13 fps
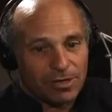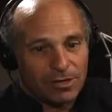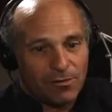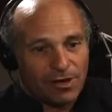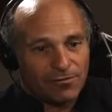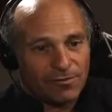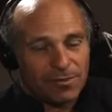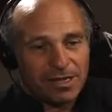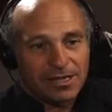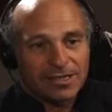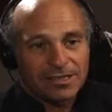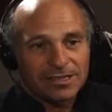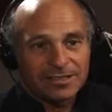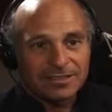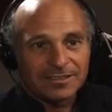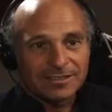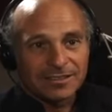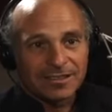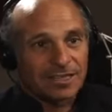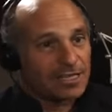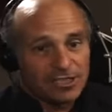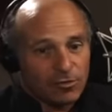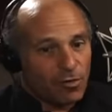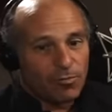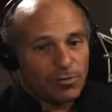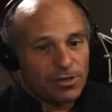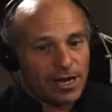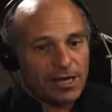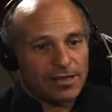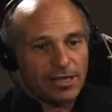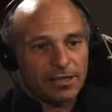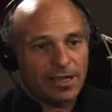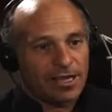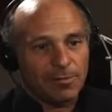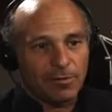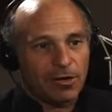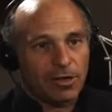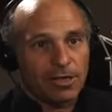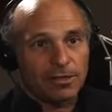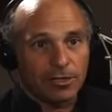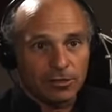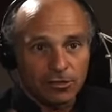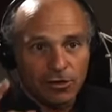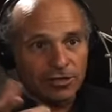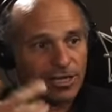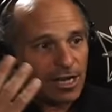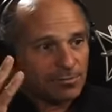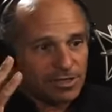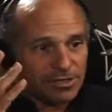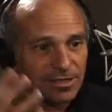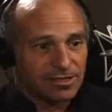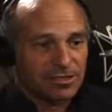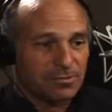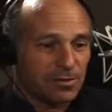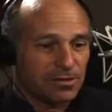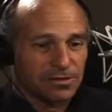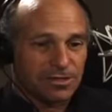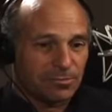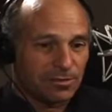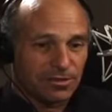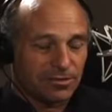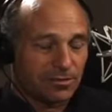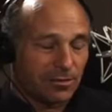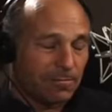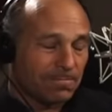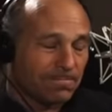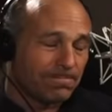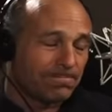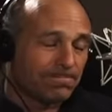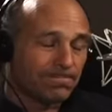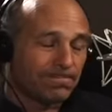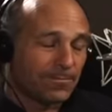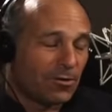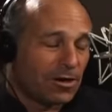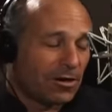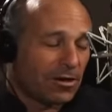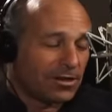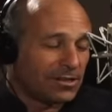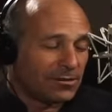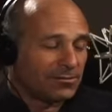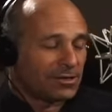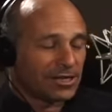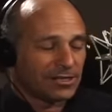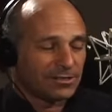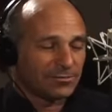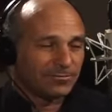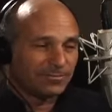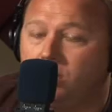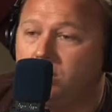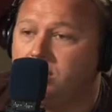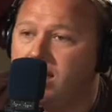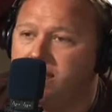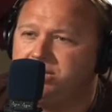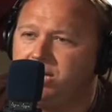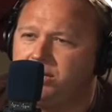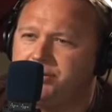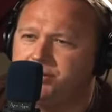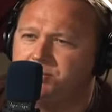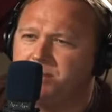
What do you want from me? They still won't put it on. They, they keep the New York Times said conspiracy material. What do you know? Well, the, well, the New York Times tells